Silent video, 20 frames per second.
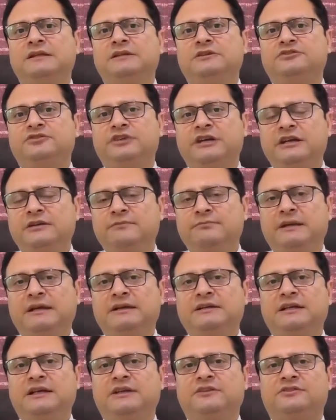
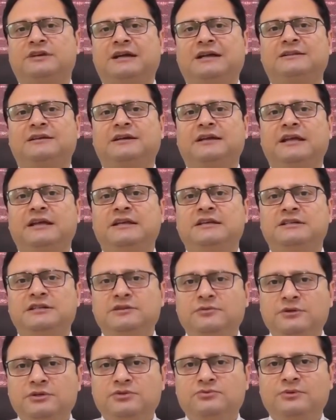treatment is rather
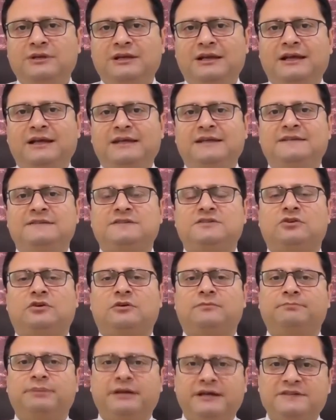individualized
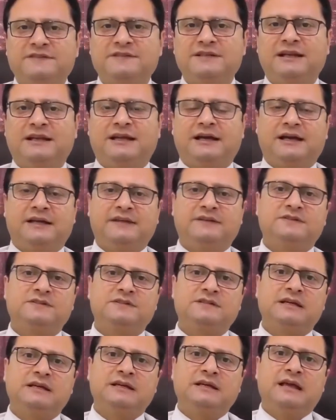or
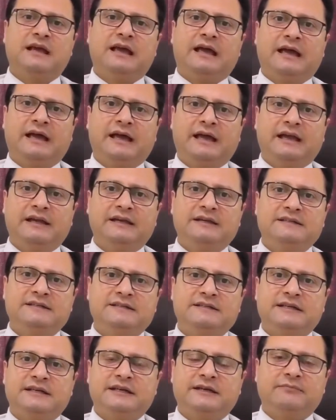personalized,
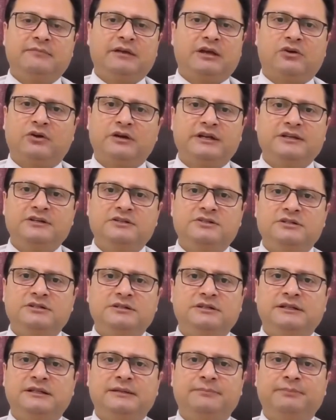and according
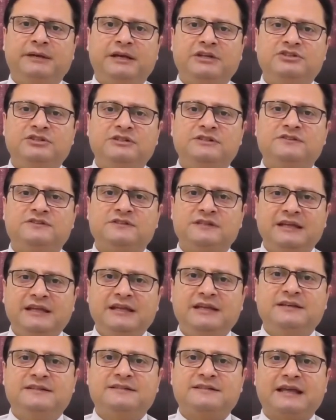to the patient's
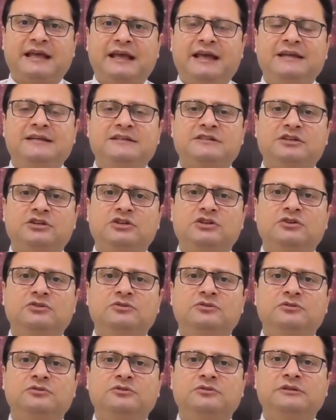needs, and
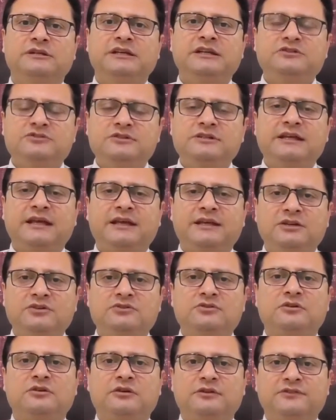you need to take
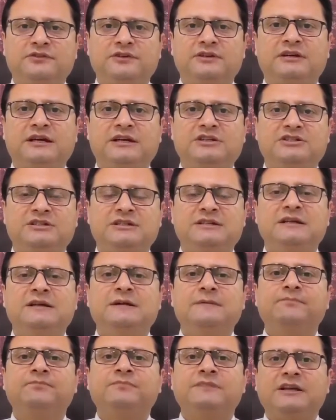into consideration
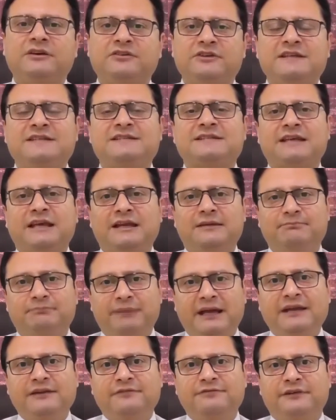the risk and
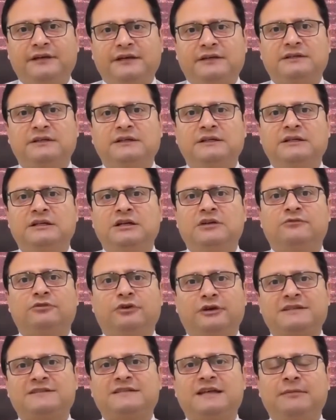benefit.
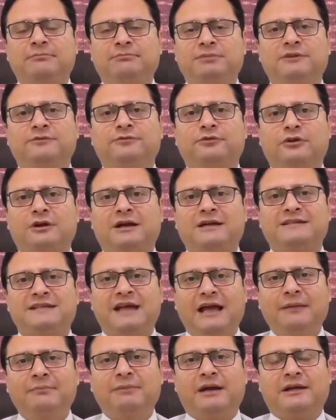For example, for a
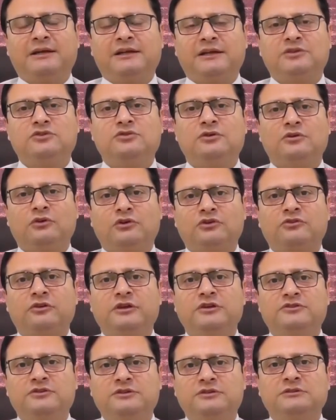diabetic, you're not going to